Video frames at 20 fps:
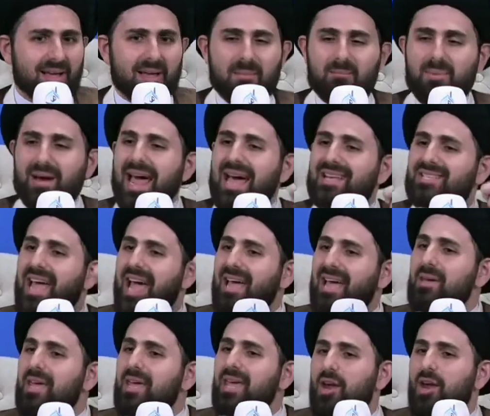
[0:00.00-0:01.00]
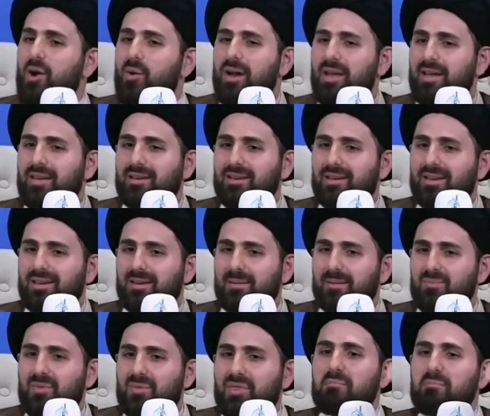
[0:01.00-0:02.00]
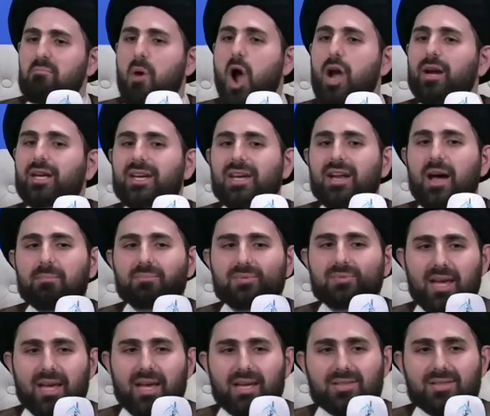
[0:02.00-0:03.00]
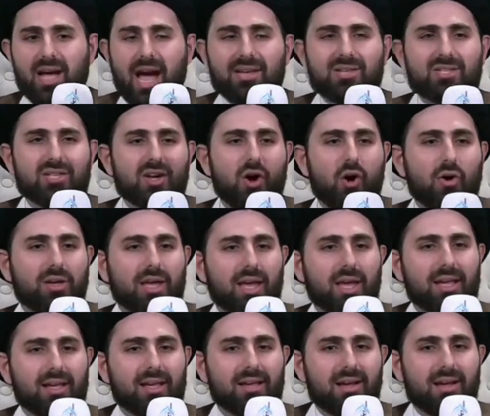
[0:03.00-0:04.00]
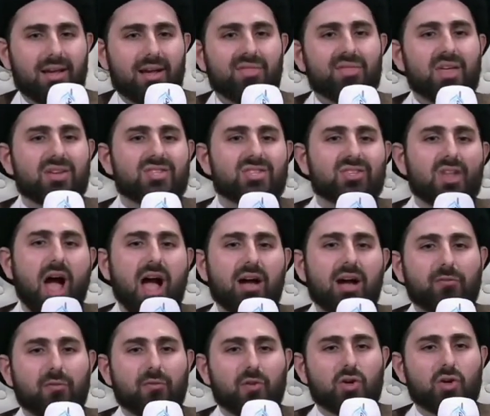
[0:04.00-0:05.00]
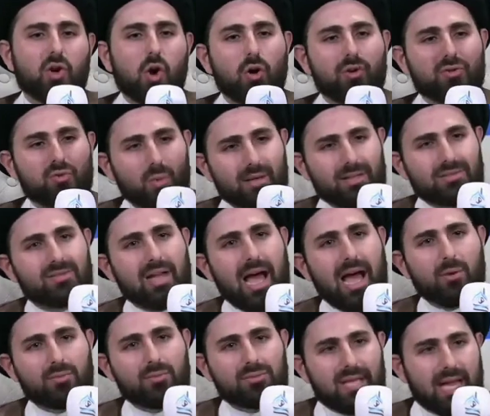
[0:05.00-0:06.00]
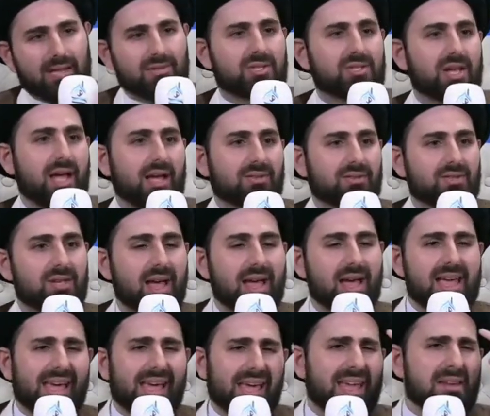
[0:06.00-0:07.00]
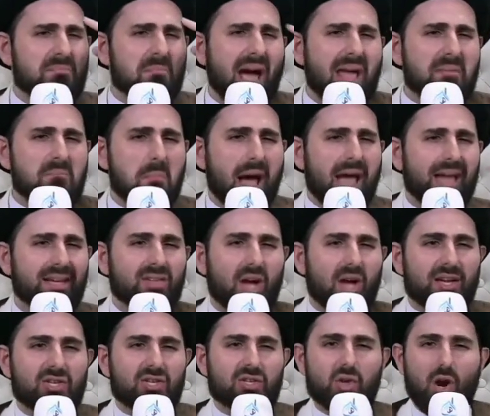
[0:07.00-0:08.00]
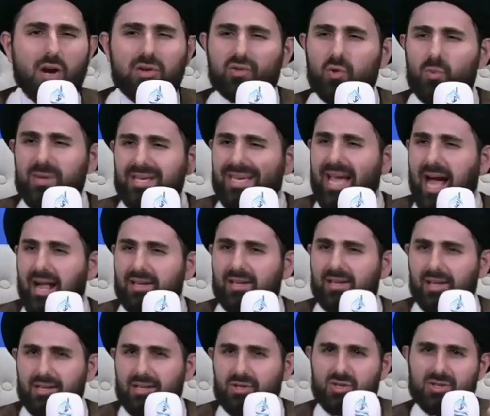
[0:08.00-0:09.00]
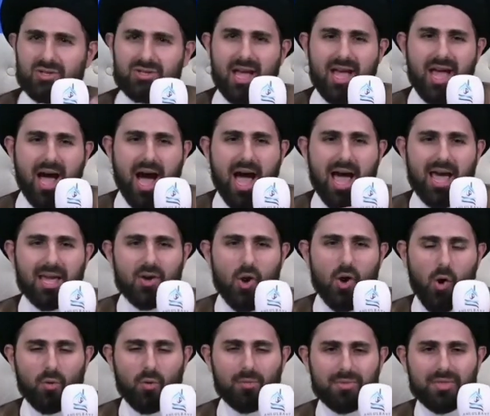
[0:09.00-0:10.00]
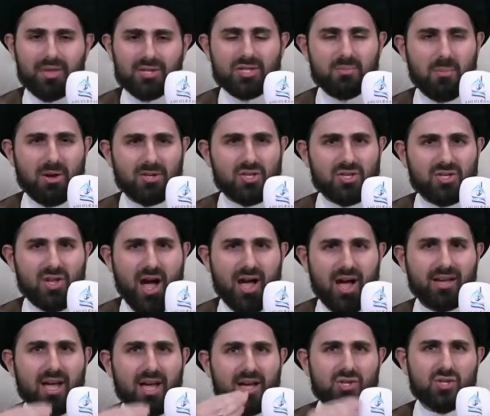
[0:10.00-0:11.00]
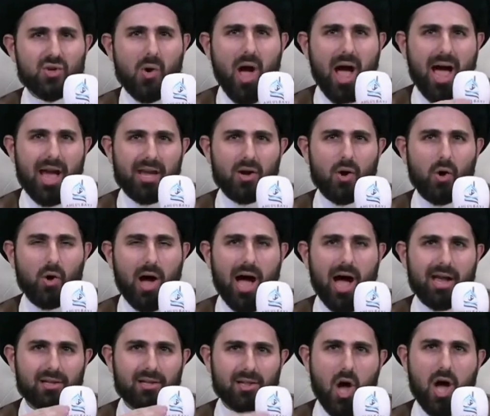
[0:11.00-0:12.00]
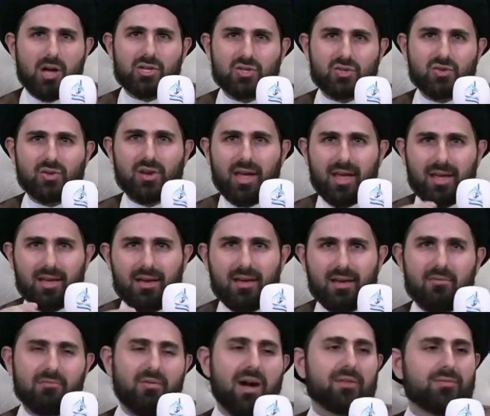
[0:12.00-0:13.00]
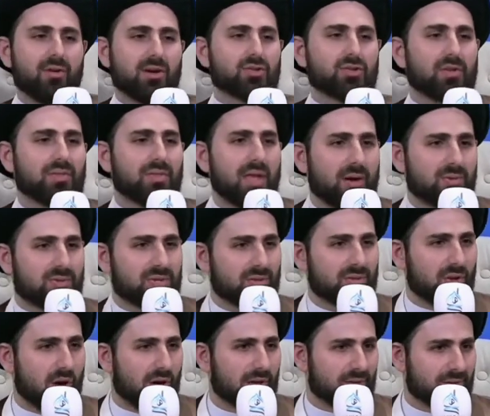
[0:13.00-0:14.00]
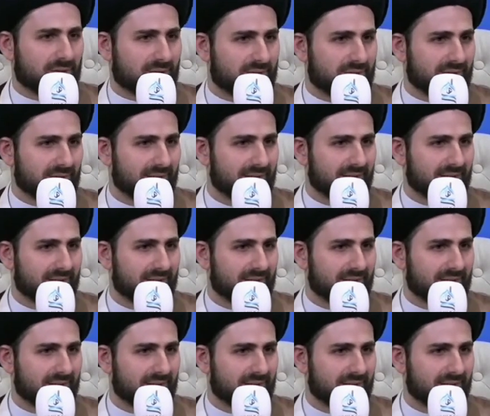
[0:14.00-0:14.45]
but as I'm hearing the market update, I see, okay, the stock for gold went down 10 cents. In my mind, I start doing calculations. I own this much stock, so I lost today $500,000.